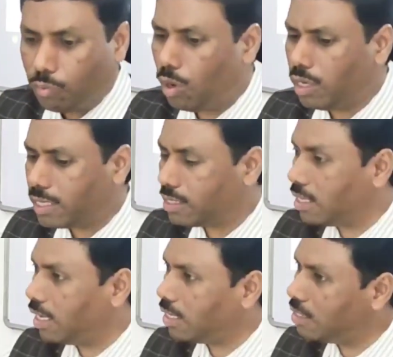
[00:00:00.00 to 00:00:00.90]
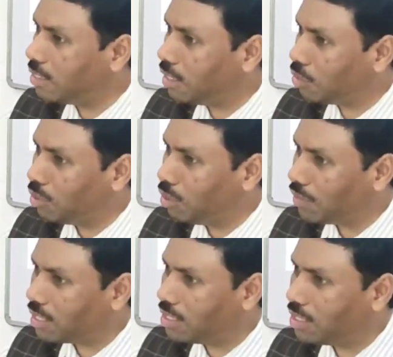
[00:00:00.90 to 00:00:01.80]
What exactly is the
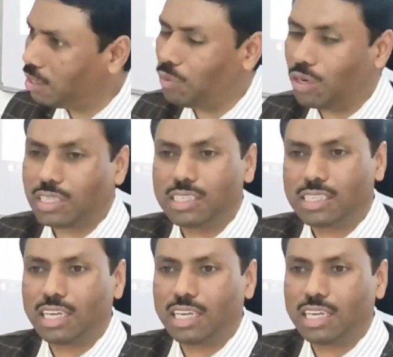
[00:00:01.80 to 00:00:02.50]
tonification? What is